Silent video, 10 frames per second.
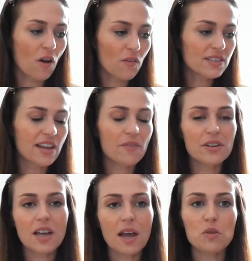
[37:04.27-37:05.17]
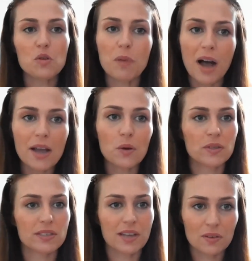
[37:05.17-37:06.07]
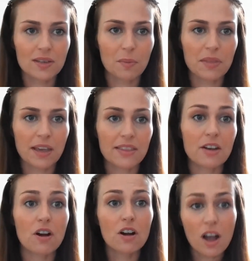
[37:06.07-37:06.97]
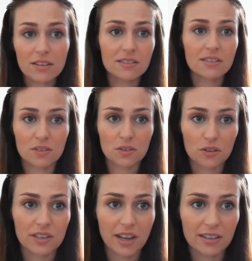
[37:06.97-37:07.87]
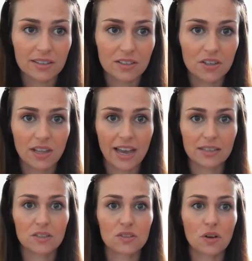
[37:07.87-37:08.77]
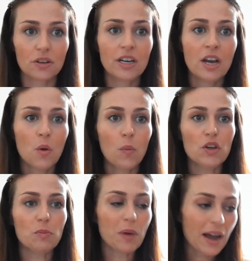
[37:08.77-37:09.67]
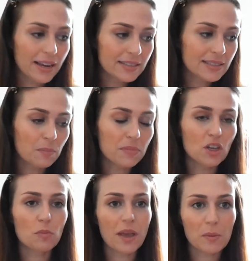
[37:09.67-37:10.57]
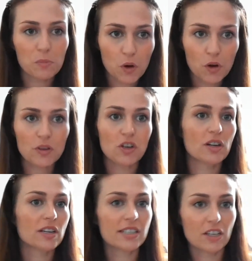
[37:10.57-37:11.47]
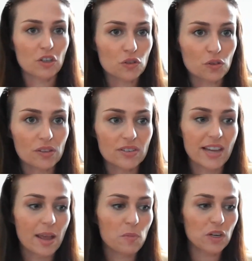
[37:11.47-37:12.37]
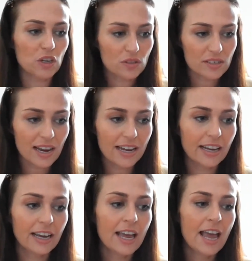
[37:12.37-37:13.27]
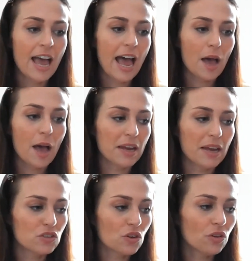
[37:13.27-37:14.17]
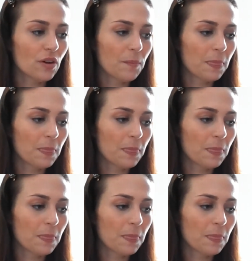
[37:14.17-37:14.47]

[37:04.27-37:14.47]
obviously, every time you buy or sell something, there are costs associated to that. So when you're buying something, you're paying brokerage on it, and you do the same when you're selling. And so,